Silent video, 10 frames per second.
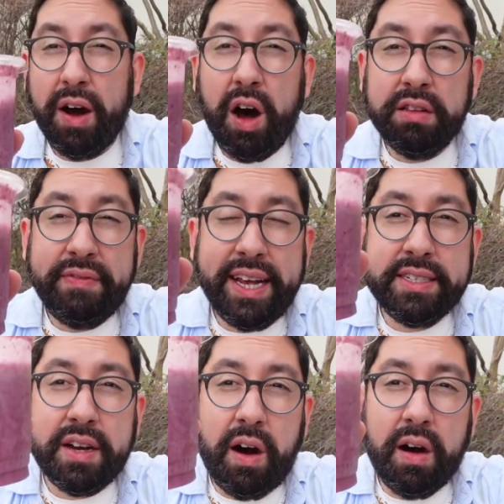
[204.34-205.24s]
all of
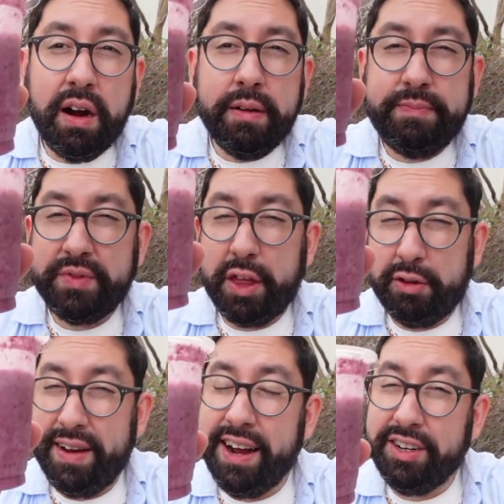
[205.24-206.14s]
these are
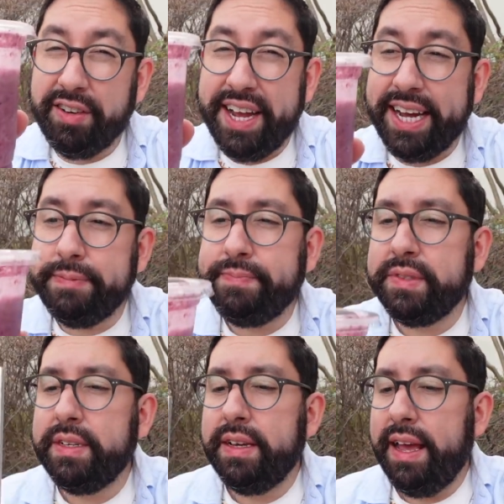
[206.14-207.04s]
300 yen
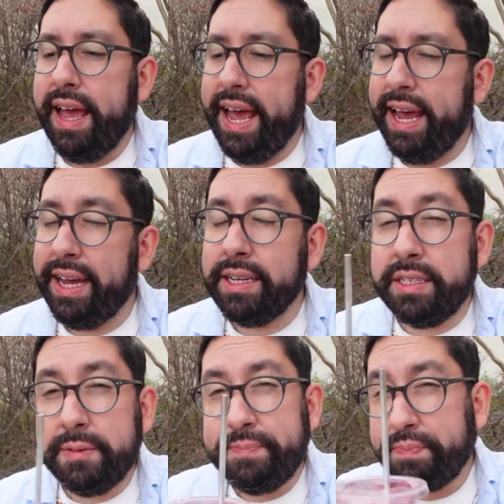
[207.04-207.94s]
and